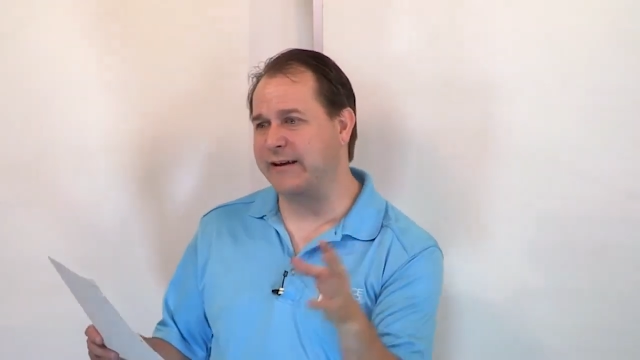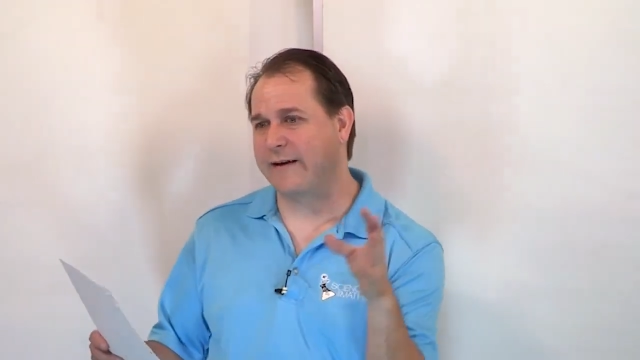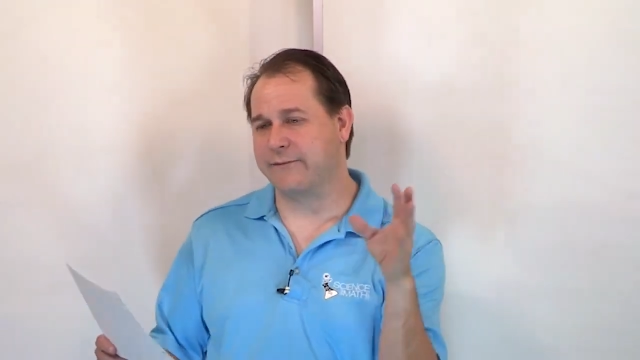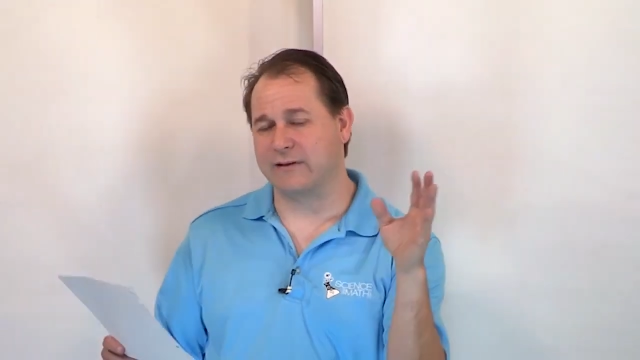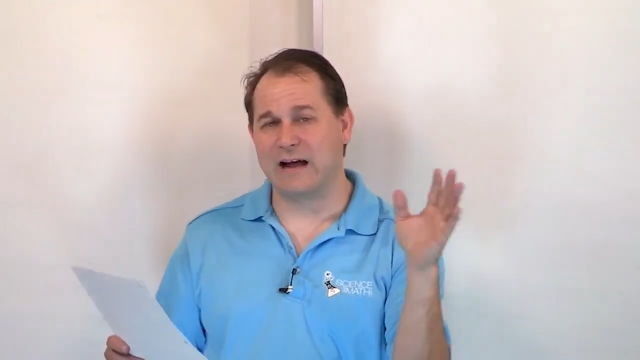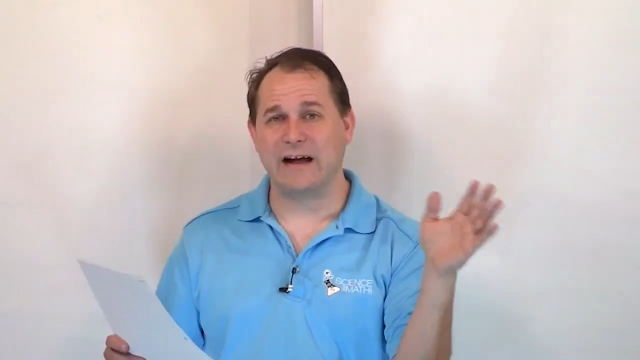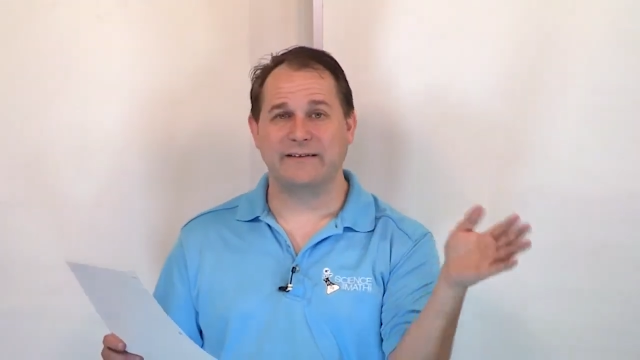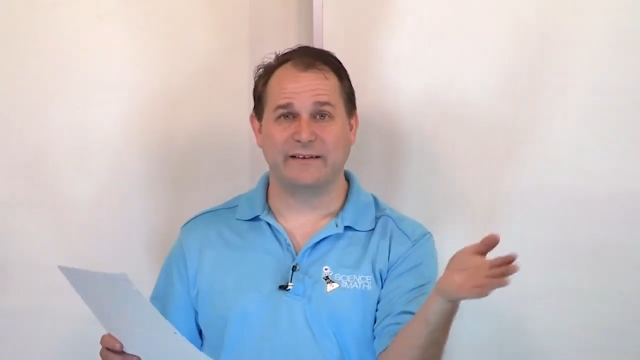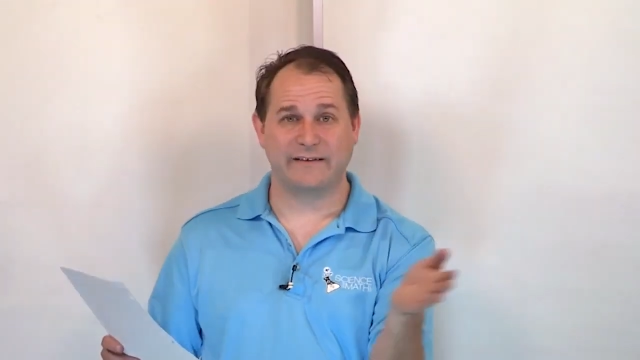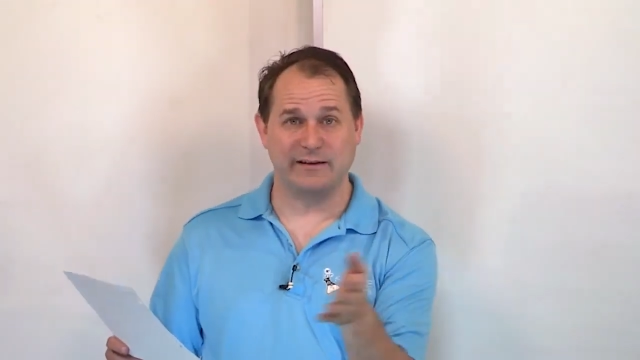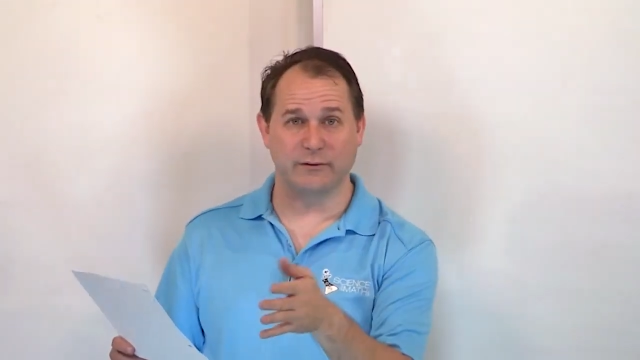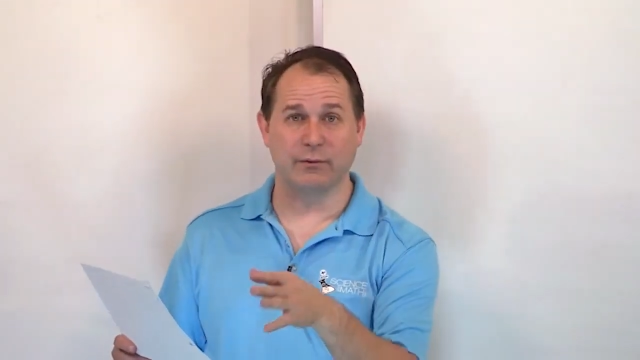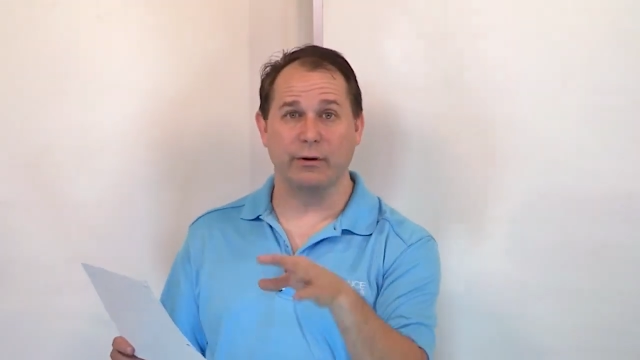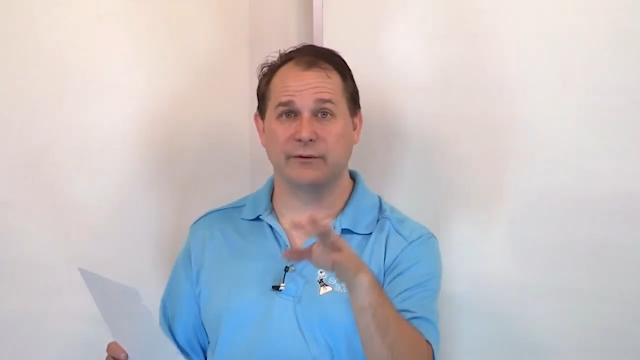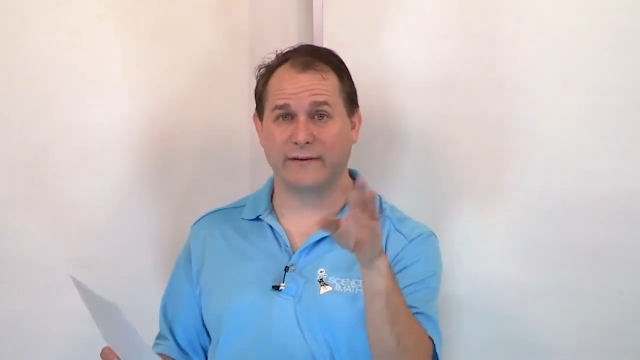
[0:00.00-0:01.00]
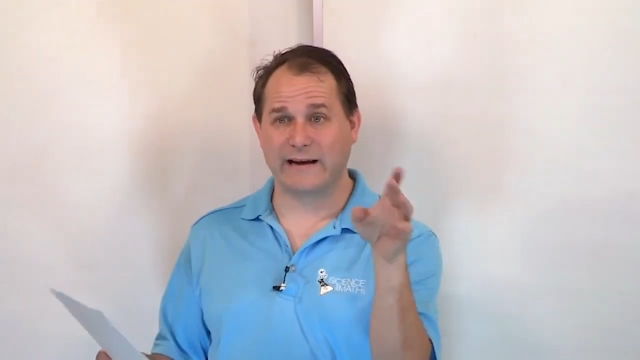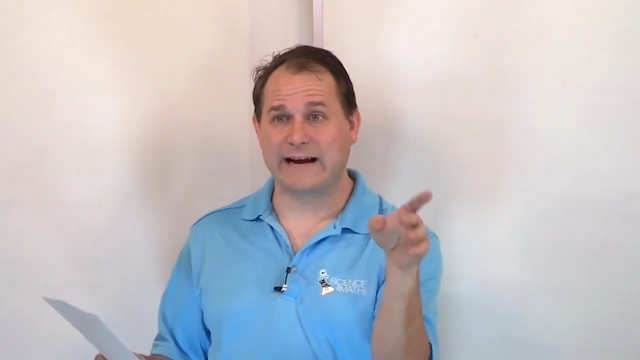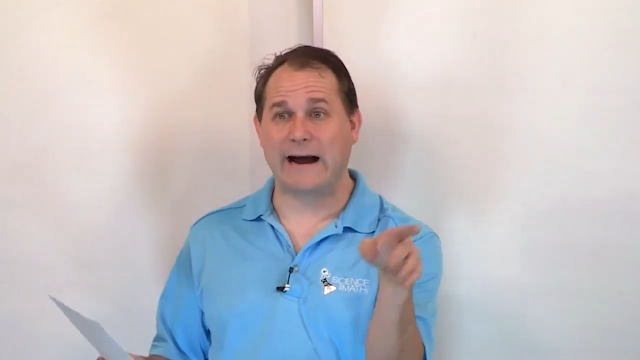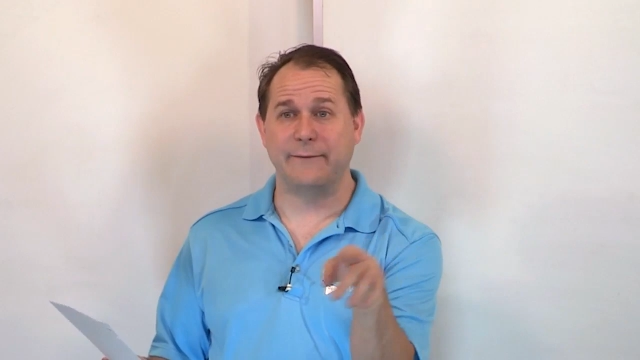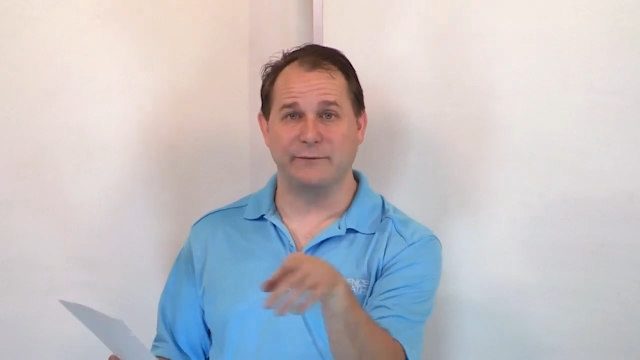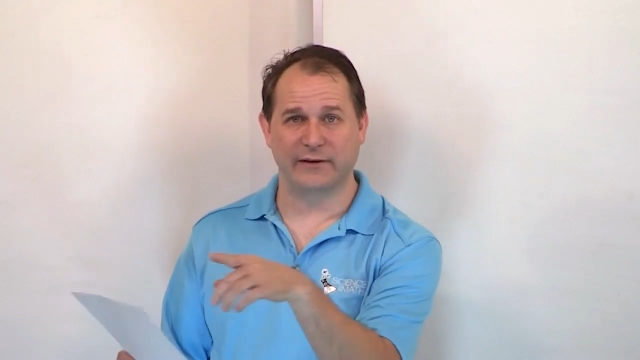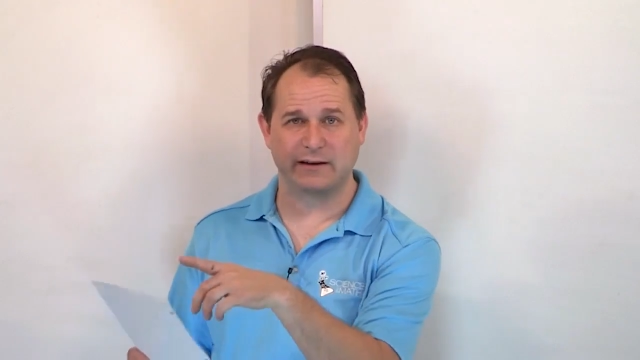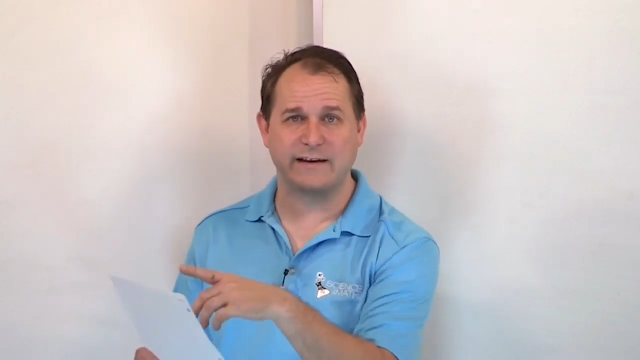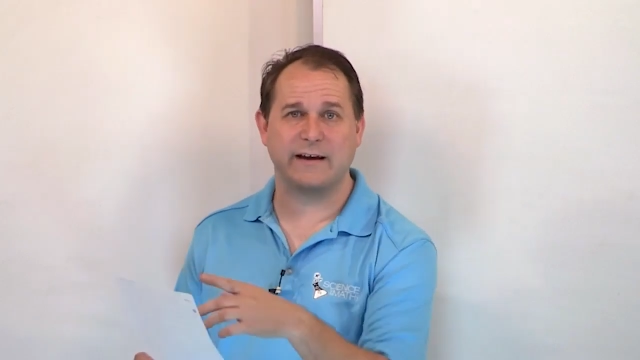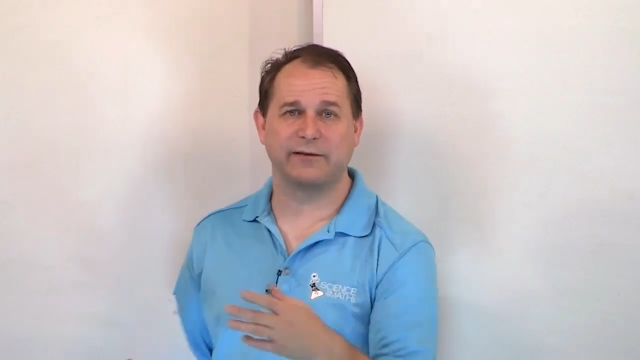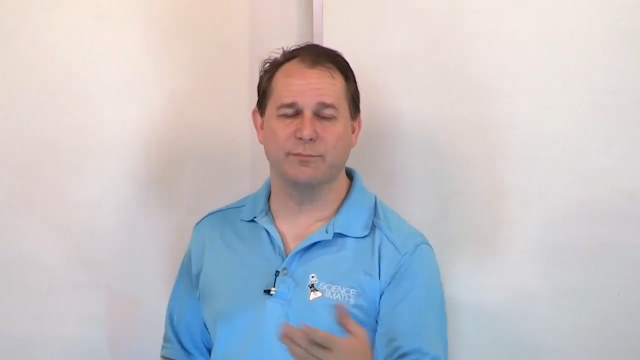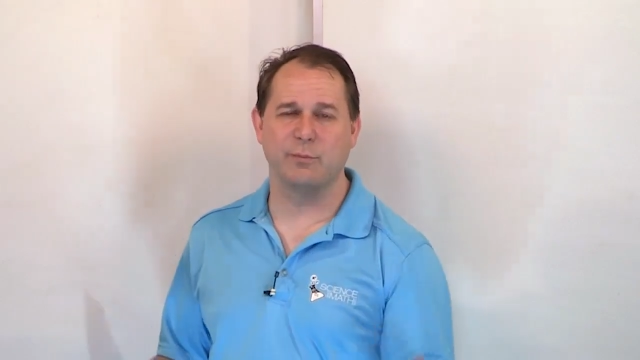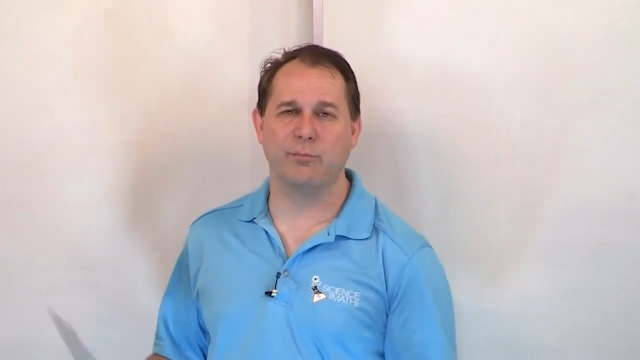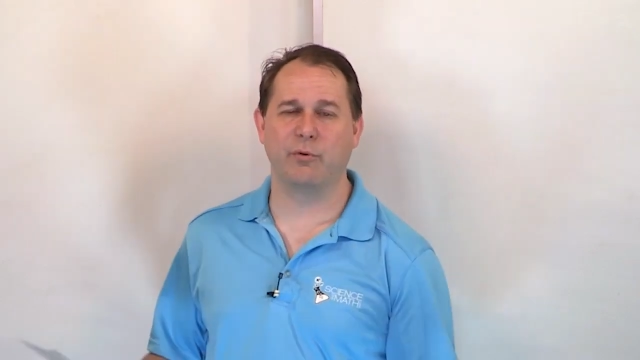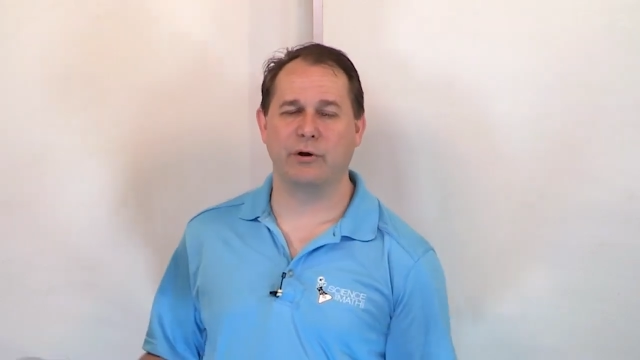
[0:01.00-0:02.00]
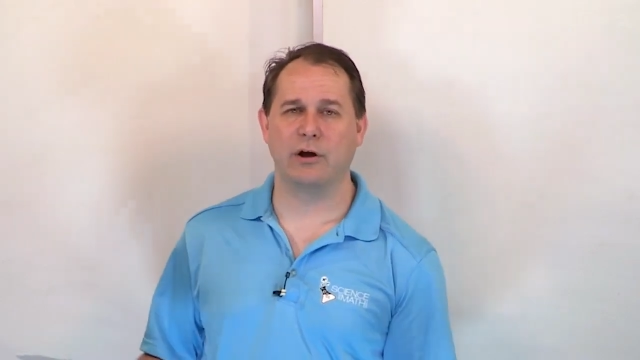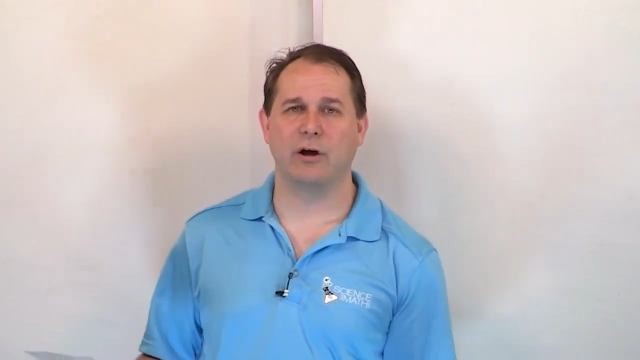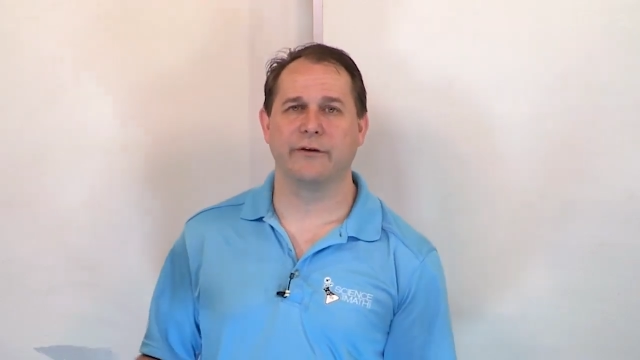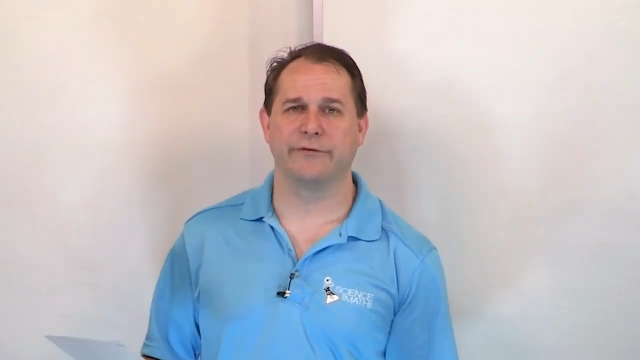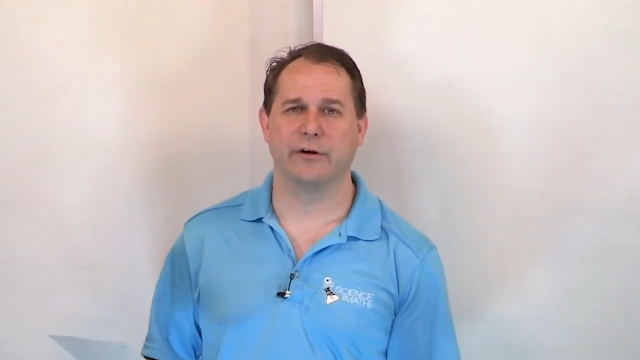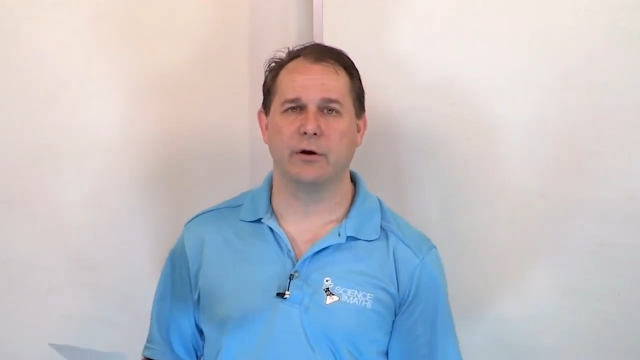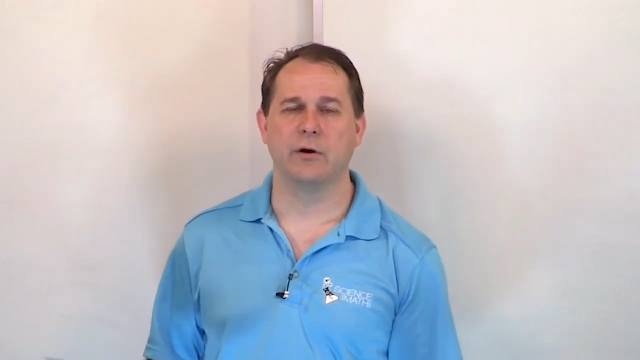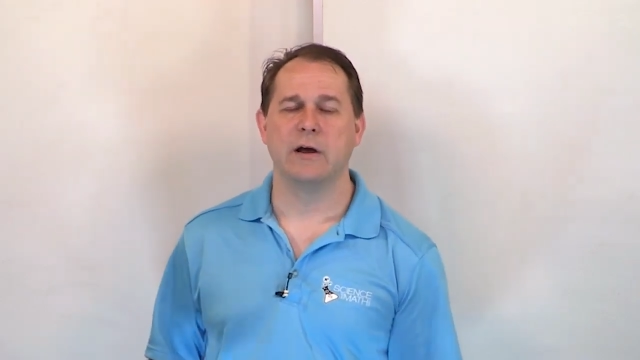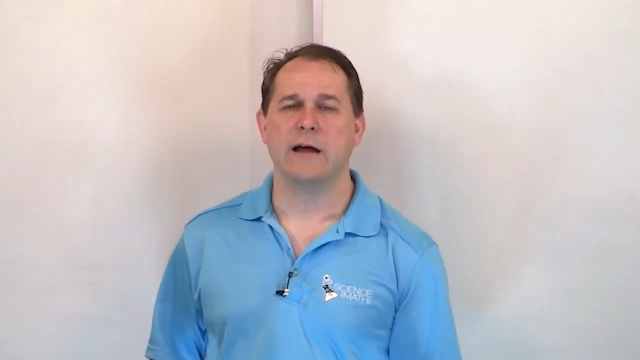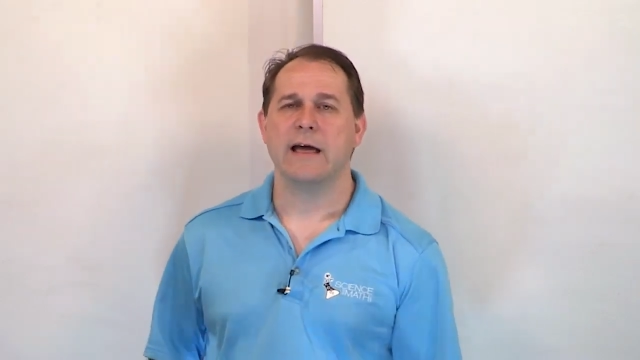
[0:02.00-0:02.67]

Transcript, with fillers: have lots of zeros like after the decimal point also.